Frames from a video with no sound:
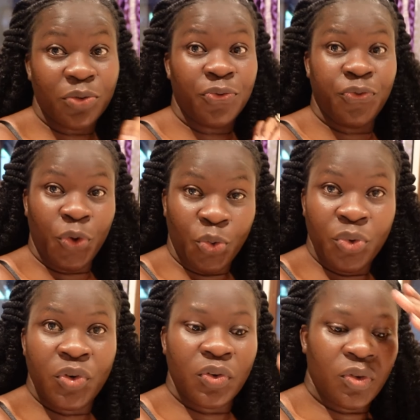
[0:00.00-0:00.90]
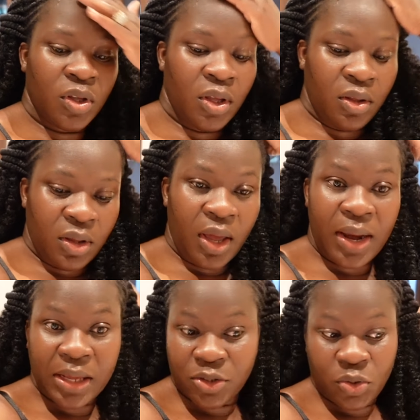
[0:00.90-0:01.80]
the food
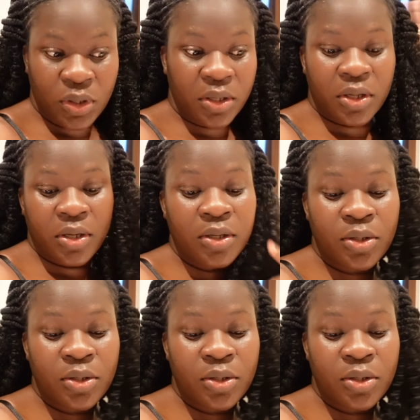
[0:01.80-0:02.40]
at Azulik.